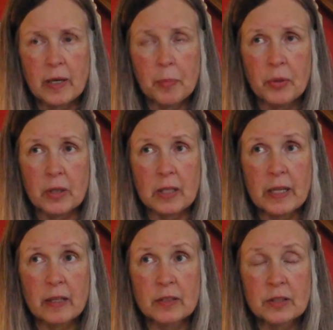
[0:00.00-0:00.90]
I put
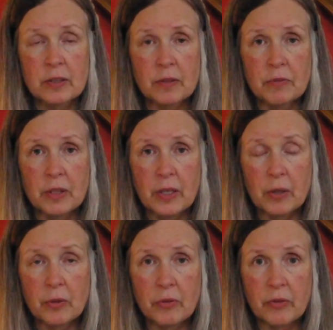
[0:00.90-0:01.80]
links to the
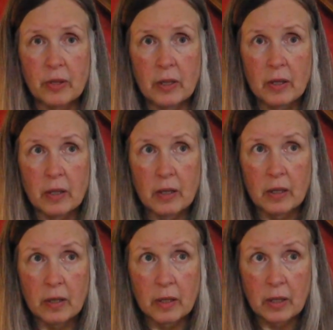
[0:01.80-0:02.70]
videos
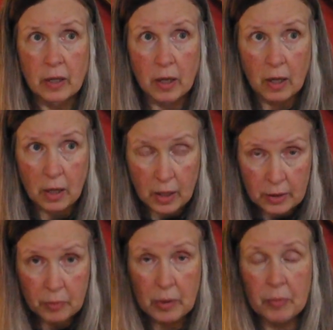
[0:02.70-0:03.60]
on
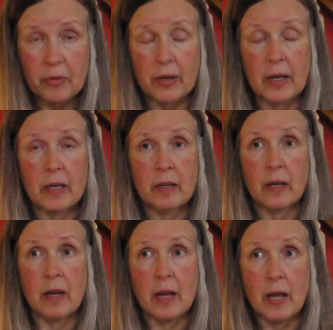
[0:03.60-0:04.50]
the website
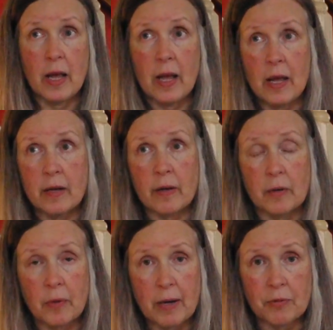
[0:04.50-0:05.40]
and
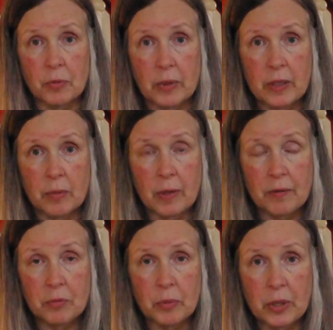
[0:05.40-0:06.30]
on Ravelry. The
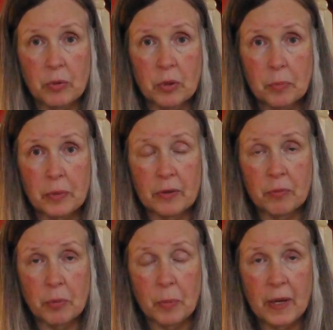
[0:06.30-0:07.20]
Ravelry group is
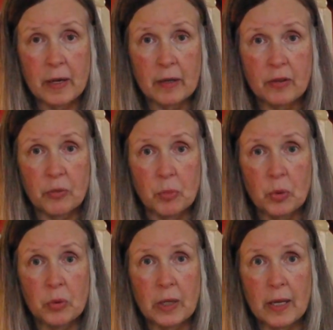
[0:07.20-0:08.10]
Propanicus
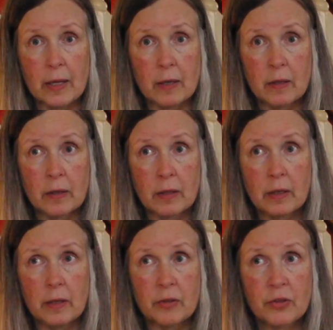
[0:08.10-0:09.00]
Moon, and
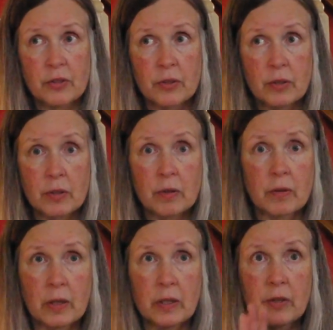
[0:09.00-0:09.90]
each
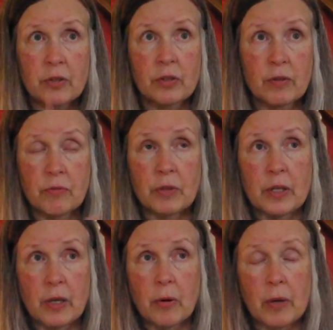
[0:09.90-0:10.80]

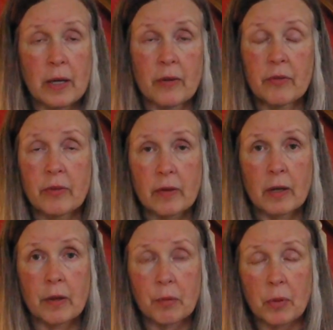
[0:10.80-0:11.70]
video has
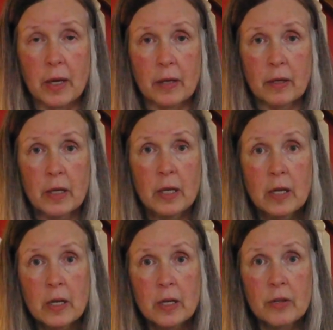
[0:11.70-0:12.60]
a thread.
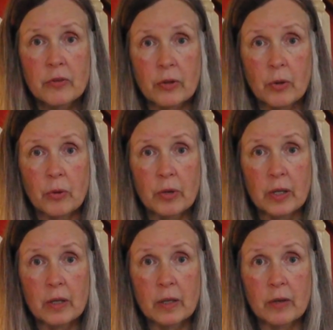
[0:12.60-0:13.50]
So
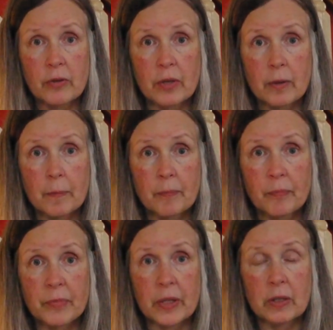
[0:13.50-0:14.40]
then there's a
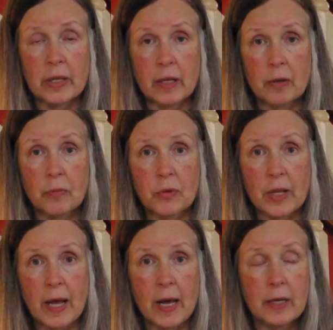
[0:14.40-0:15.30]
link for
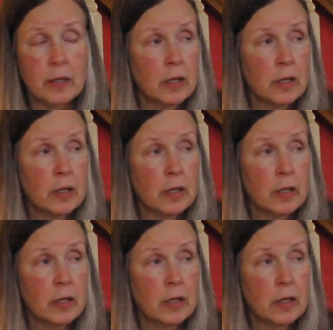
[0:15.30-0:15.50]
that.